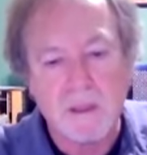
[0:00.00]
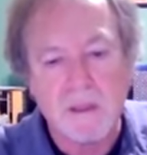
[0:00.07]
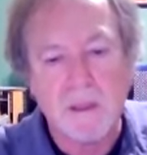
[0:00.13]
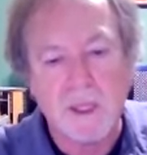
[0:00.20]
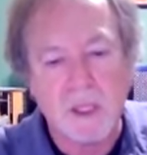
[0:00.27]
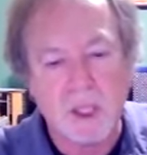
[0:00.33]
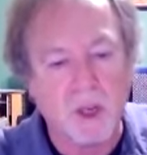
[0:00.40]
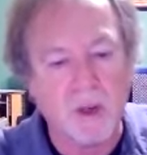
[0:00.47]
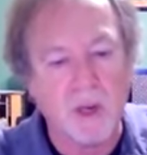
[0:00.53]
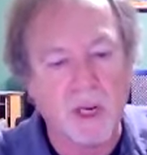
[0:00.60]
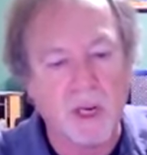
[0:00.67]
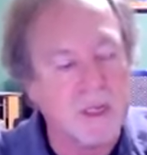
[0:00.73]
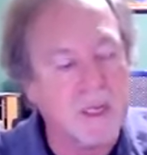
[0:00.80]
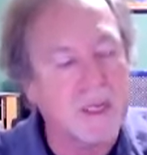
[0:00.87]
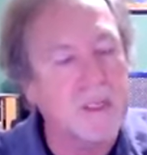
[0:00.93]
It's
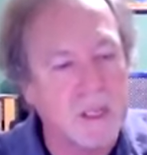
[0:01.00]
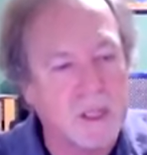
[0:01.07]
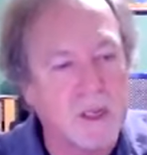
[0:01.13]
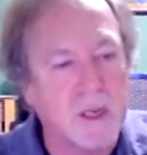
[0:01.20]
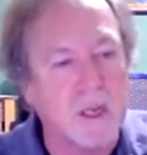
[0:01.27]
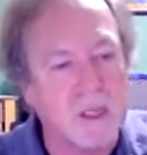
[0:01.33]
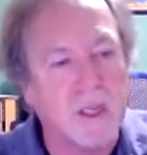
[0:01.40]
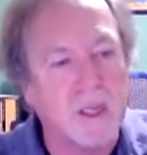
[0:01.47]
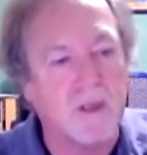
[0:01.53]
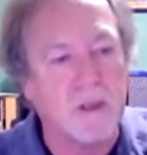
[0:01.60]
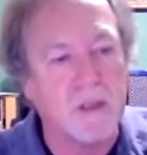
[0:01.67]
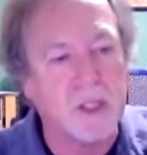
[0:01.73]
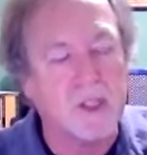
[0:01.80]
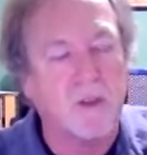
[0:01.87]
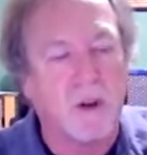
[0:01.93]
good. It's a
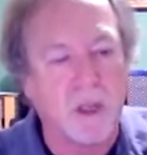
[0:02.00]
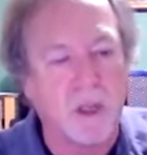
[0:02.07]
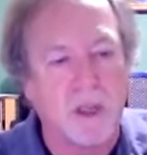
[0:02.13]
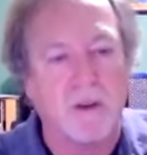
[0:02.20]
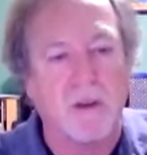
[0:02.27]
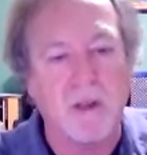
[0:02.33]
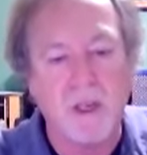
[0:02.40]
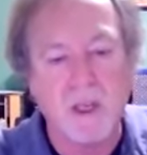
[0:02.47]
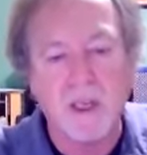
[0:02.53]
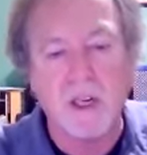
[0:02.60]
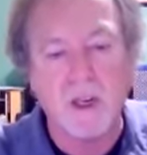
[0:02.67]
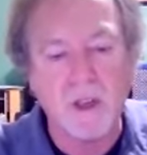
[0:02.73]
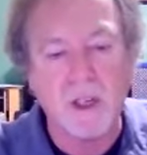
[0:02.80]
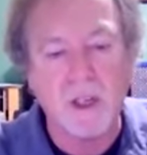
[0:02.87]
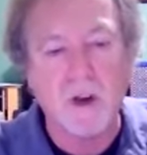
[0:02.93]
good structure.
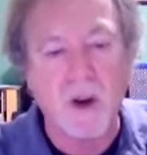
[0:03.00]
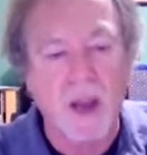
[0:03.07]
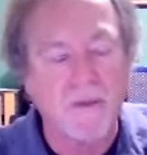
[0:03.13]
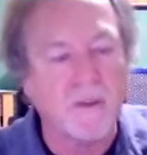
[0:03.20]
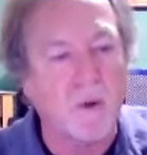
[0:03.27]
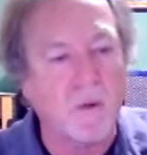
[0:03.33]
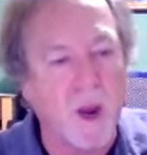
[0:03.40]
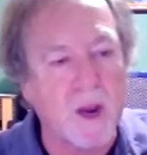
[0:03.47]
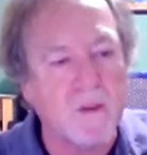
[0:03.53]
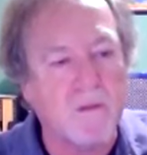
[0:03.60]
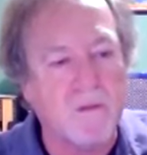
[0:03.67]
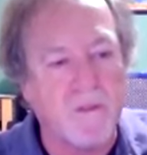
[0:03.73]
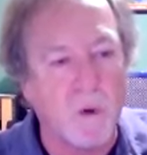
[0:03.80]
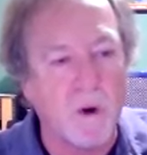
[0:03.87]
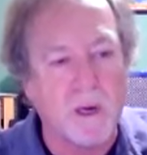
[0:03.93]
You don't have to write
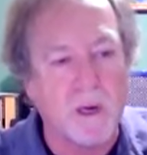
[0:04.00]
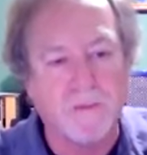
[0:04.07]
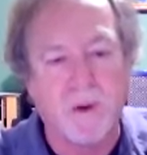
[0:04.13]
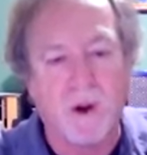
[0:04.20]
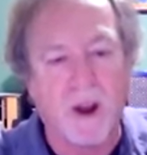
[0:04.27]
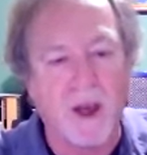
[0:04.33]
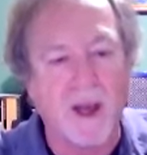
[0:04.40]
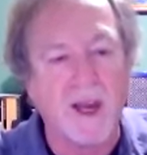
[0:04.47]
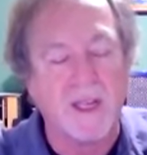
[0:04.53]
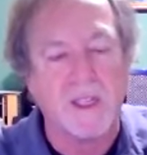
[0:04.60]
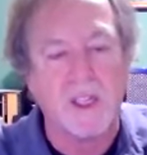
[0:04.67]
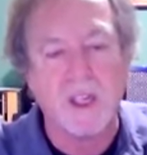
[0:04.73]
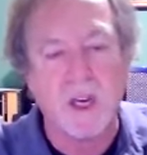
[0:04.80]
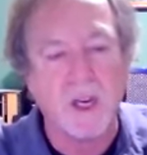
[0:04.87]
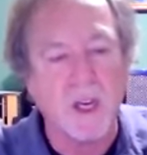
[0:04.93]
four different
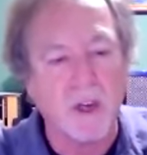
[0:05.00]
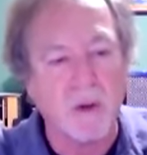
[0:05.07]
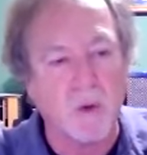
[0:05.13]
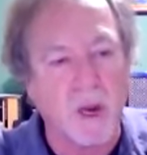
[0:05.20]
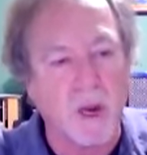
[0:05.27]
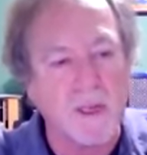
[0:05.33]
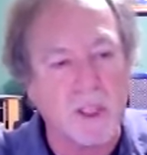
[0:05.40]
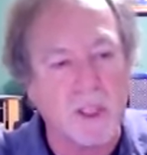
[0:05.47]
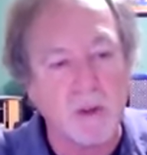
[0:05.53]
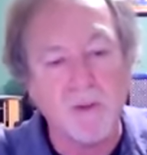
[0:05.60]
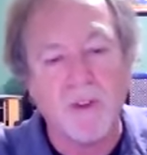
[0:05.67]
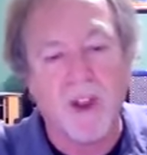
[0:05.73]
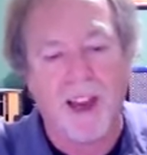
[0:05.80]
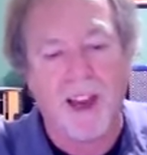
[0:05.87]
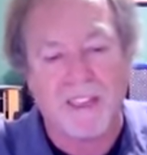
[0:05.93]
lines. You write two
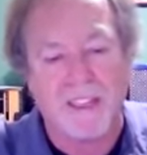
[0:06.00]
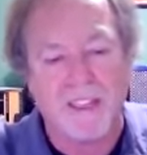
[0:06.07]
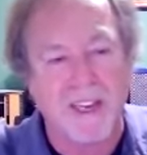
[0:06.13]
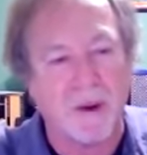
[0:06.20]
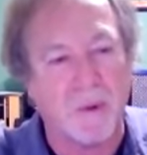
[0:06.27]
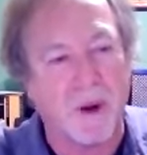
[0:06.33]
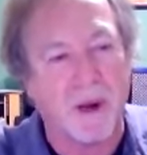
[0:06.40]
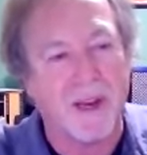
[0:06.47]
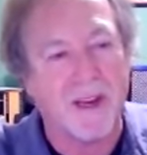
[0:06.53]
lines that way.